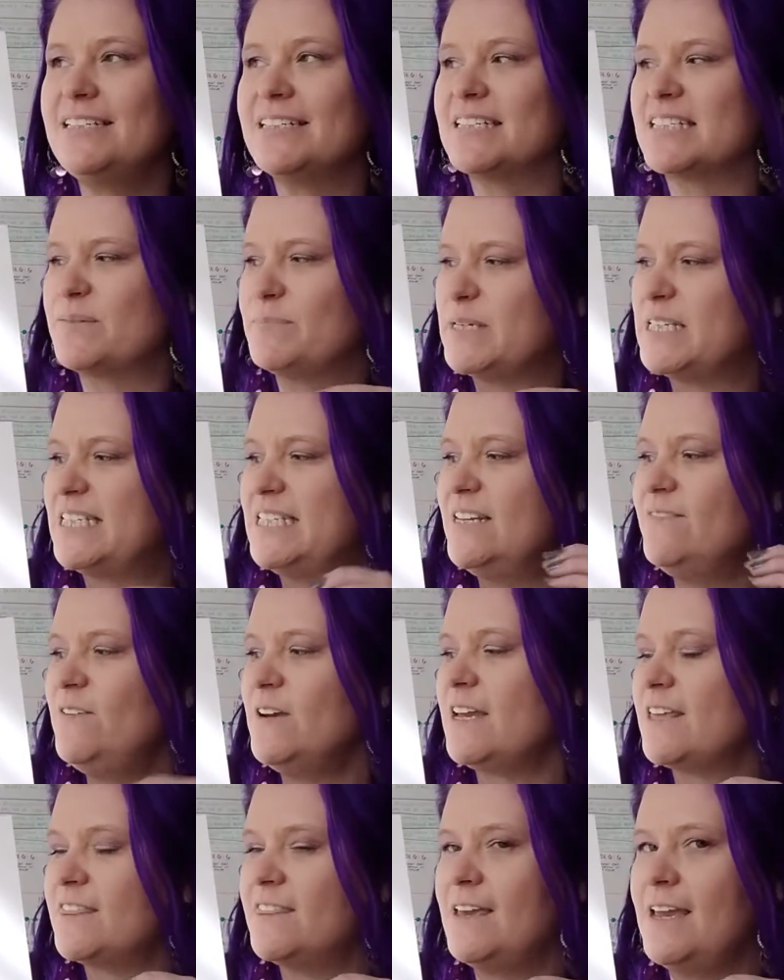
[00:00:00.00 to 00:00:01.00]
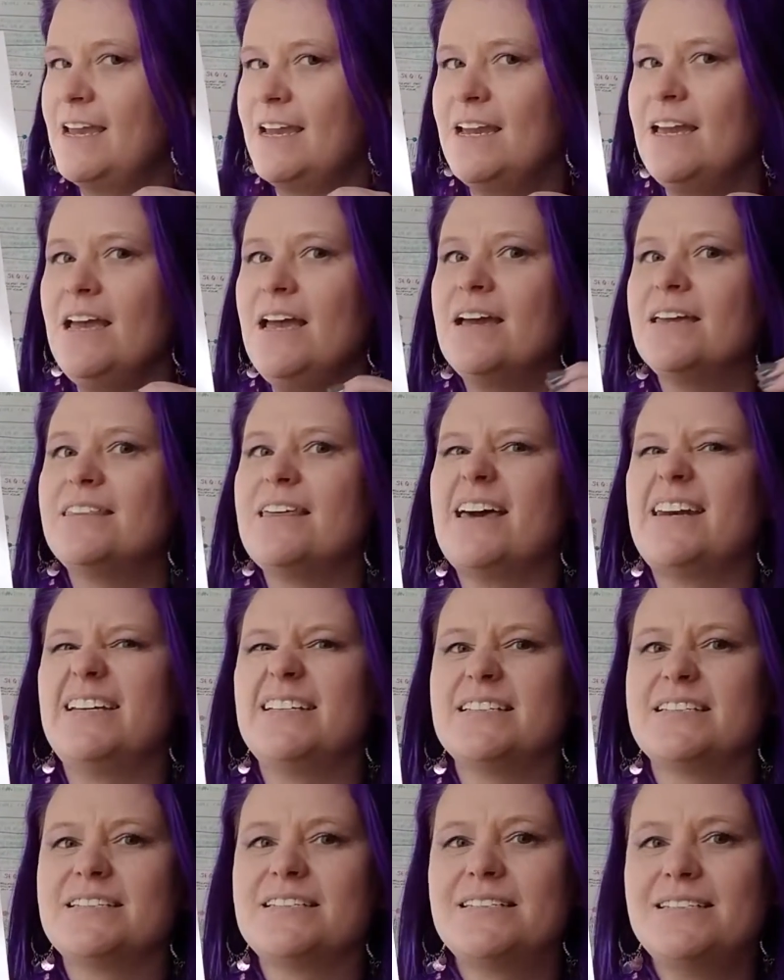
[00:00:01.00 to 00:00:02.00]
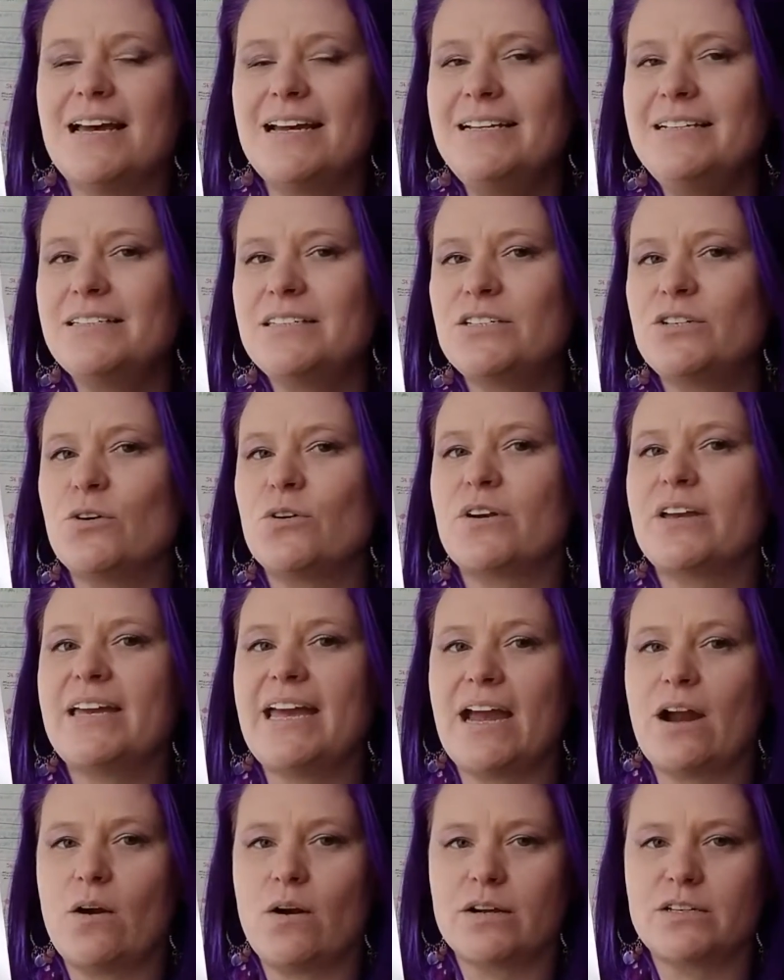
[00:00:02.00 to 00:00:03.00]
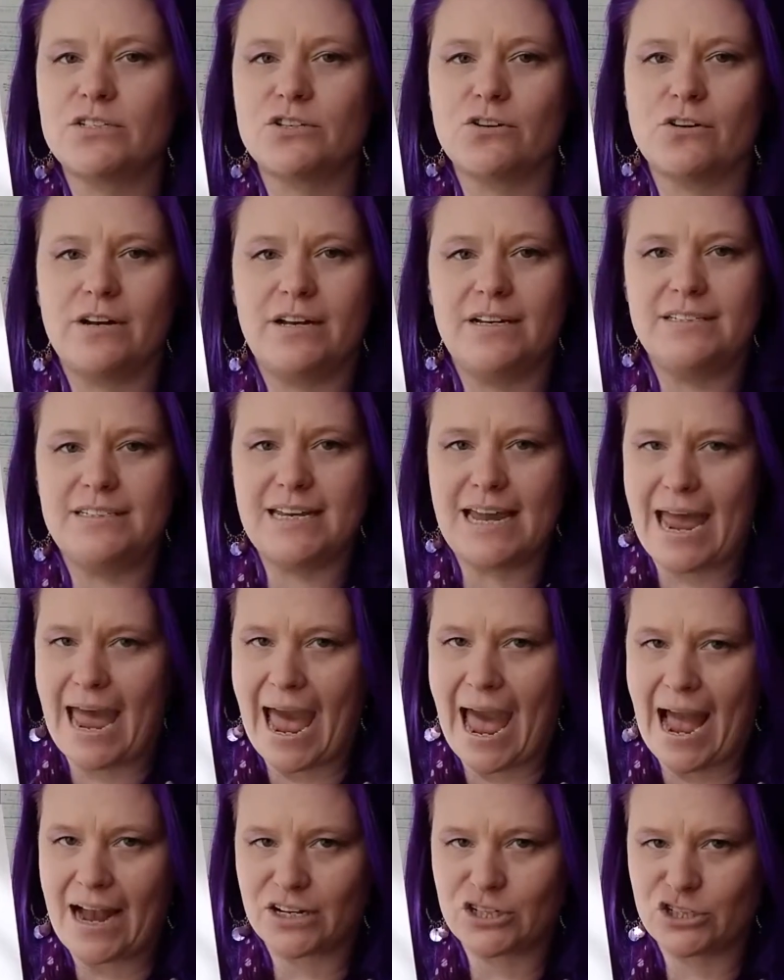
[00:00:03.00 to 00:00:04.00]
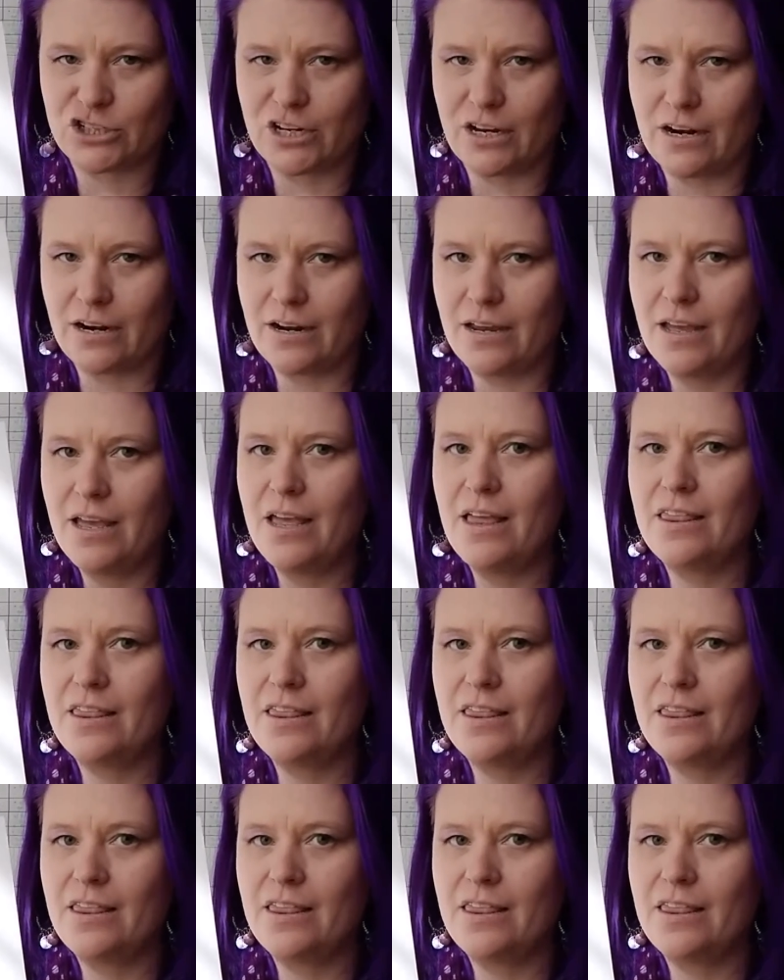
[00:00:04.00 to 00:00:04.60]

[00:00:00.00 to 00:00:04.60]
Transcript: a specific thing that incites your character into action.